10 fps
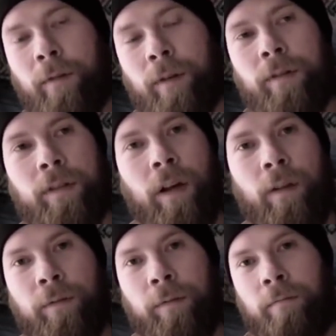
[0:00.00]
for
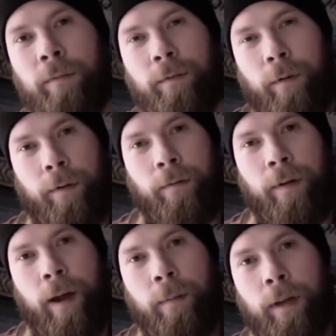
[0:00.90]
yourself, for your
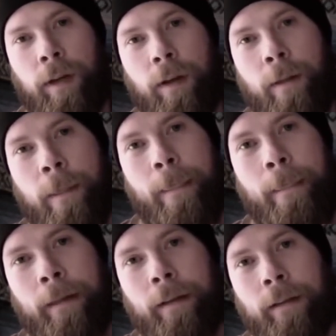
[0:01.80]
family,
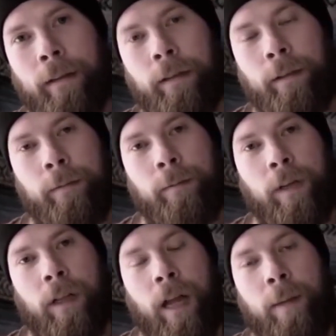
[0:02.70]

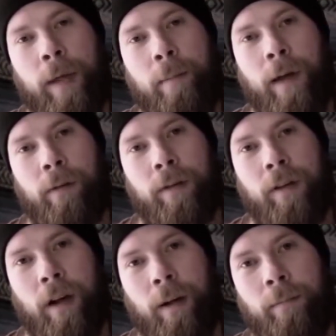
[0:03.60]
to climb that
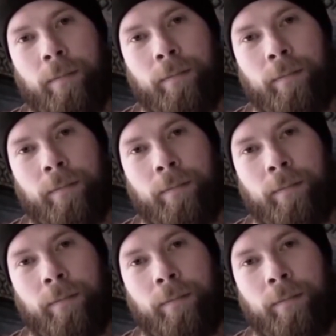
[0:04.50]
mountaintop.